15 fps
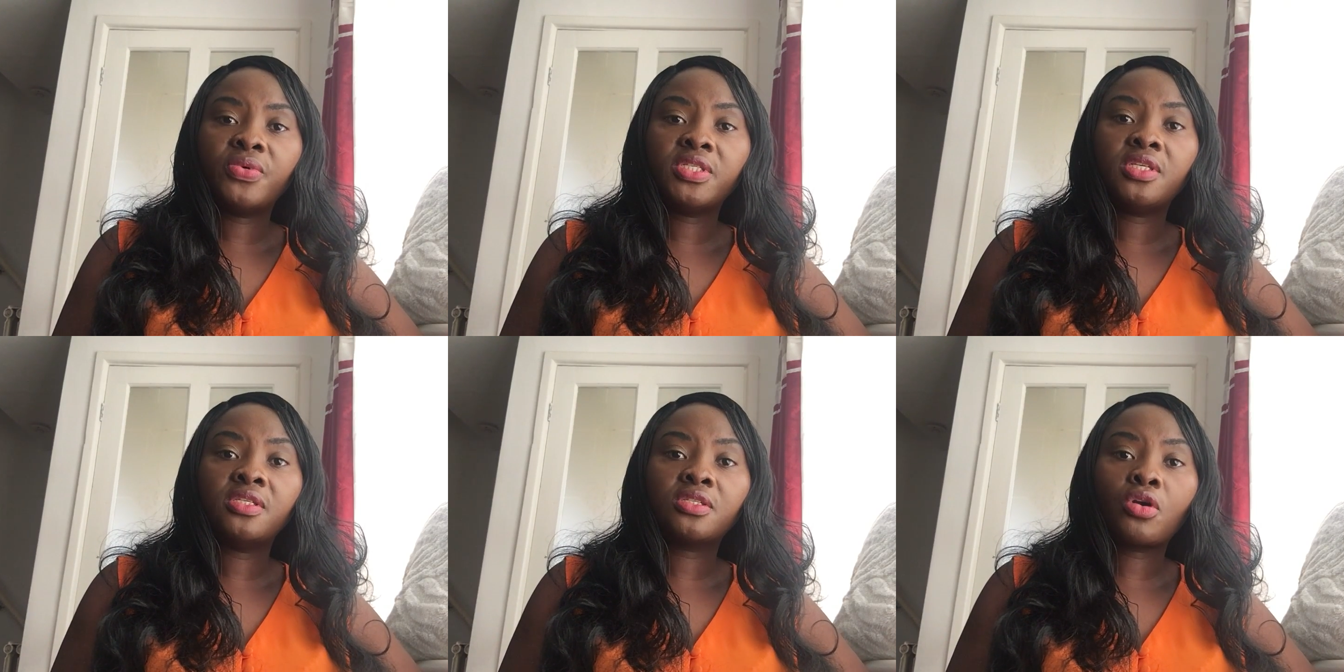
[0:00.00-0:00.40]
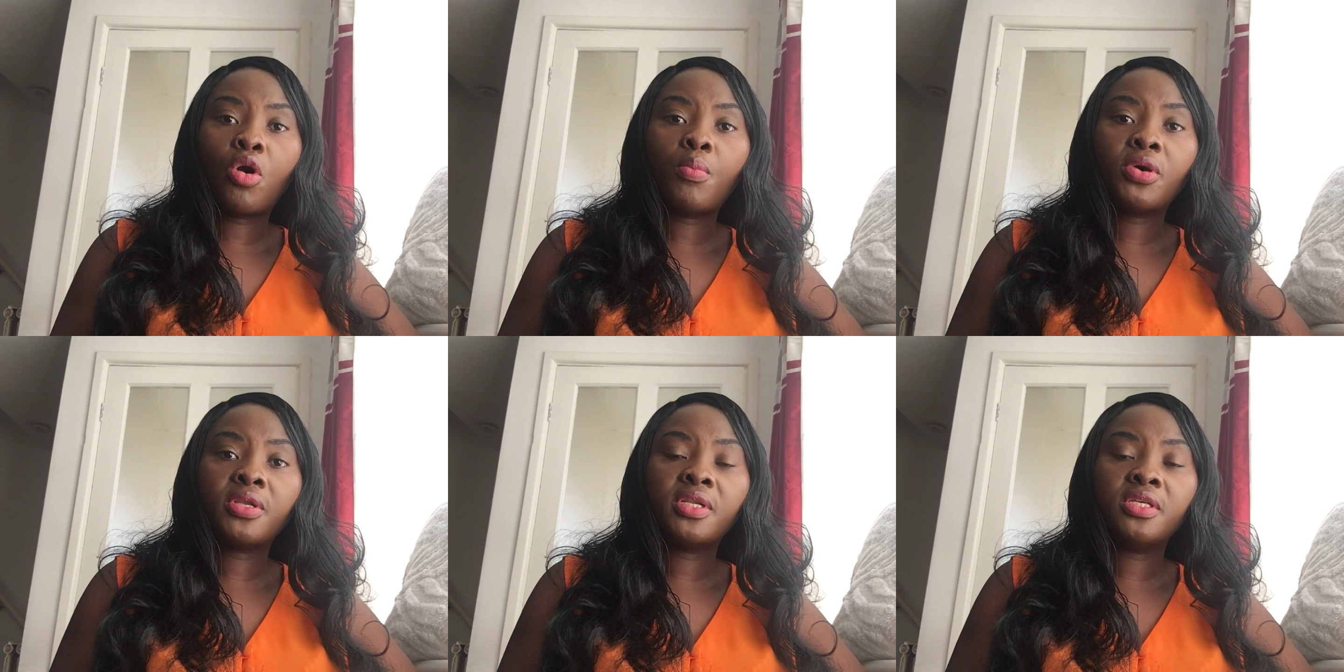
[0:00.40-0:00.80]
which is
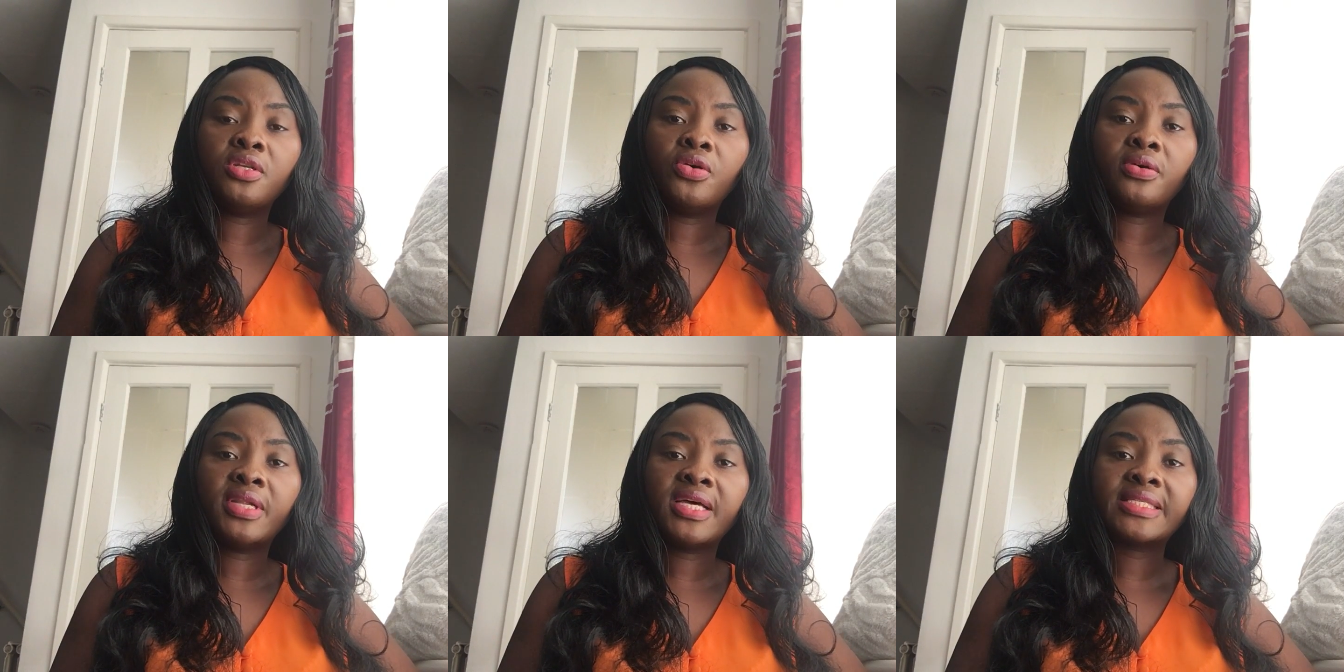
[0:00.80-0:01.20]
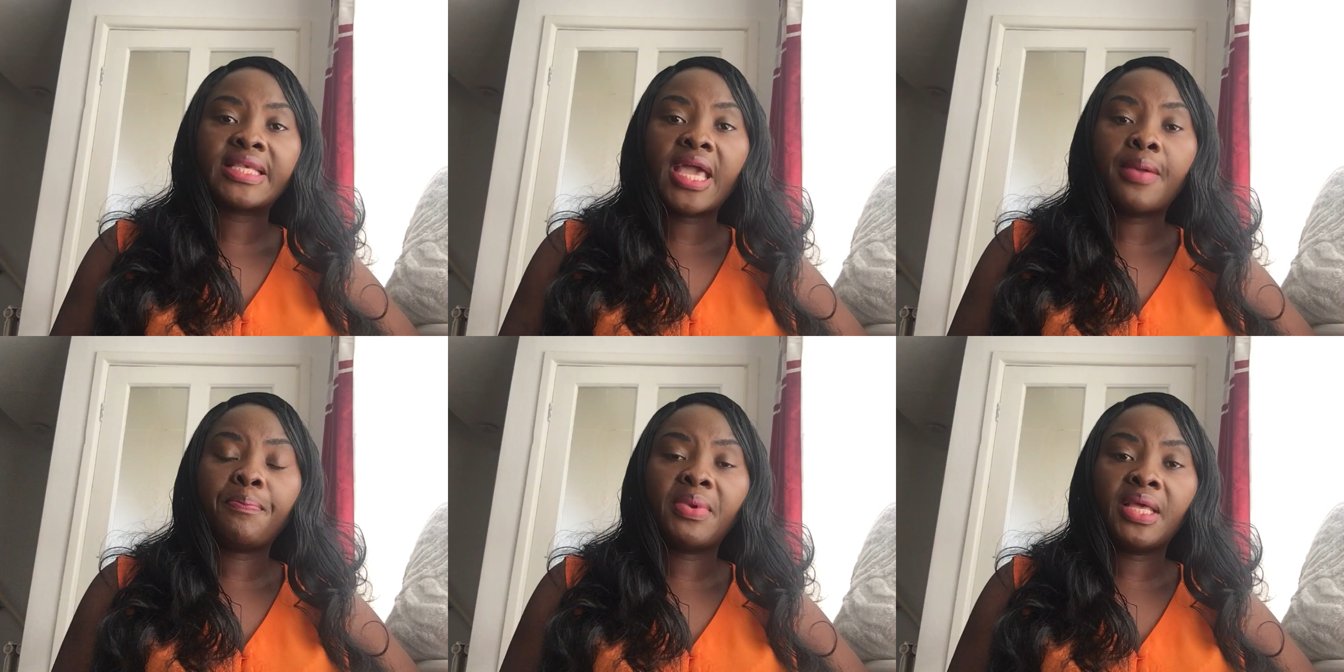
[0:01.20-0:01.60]
commonly known as
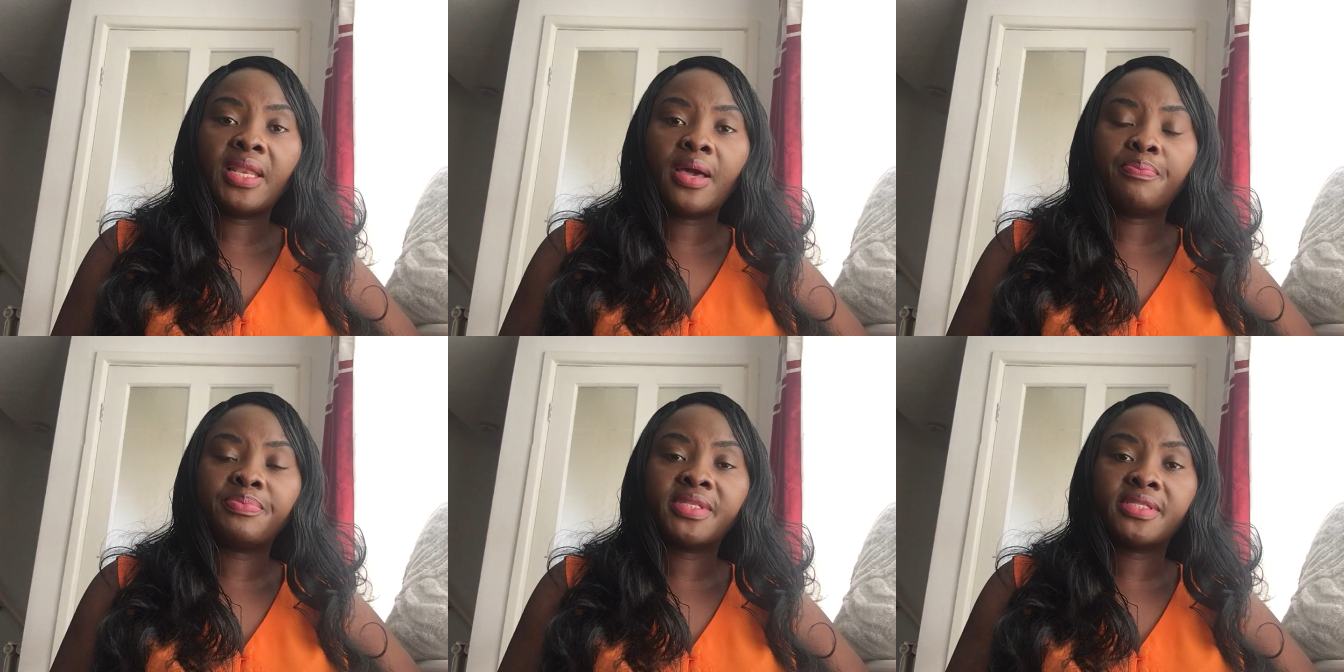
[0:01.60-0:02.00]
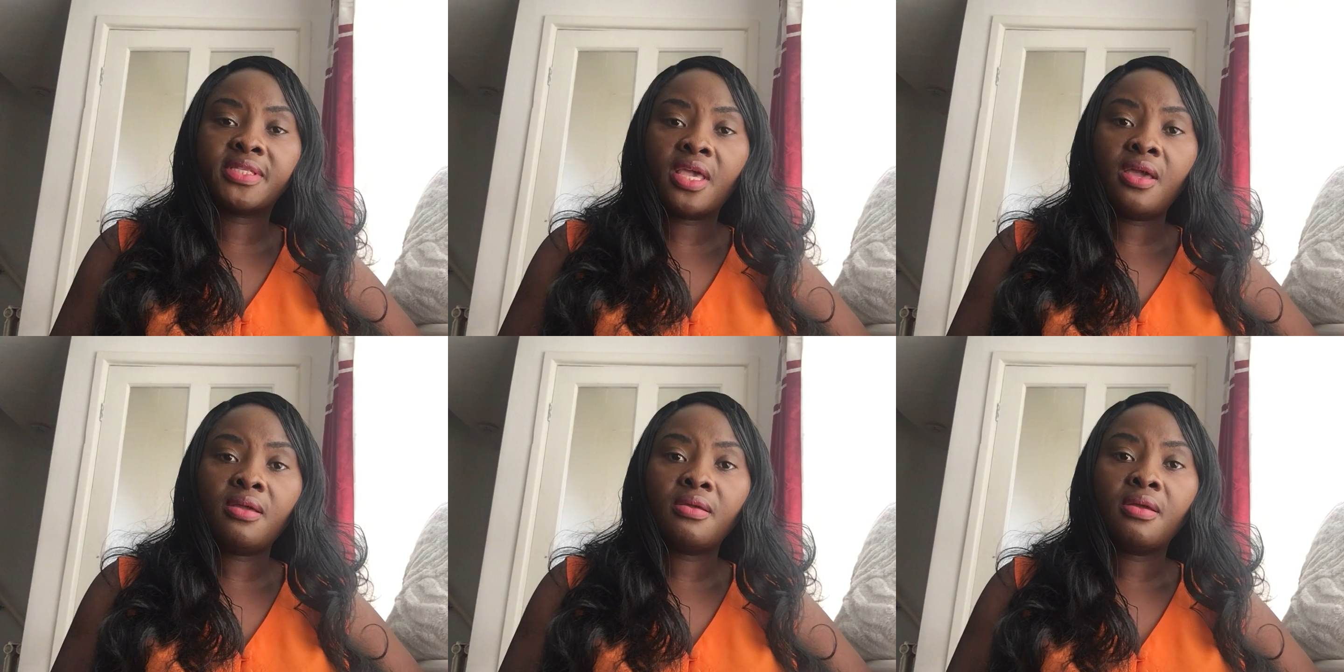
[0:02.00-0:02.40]

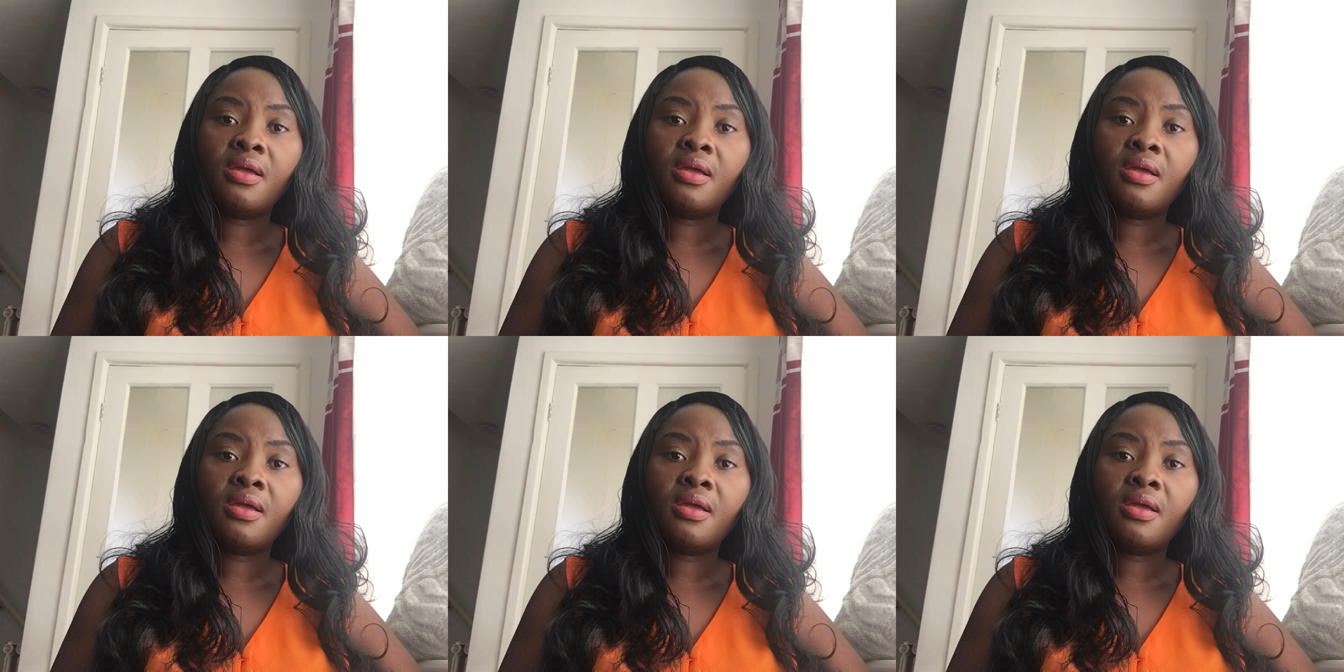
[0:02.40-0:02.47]
epilepsy.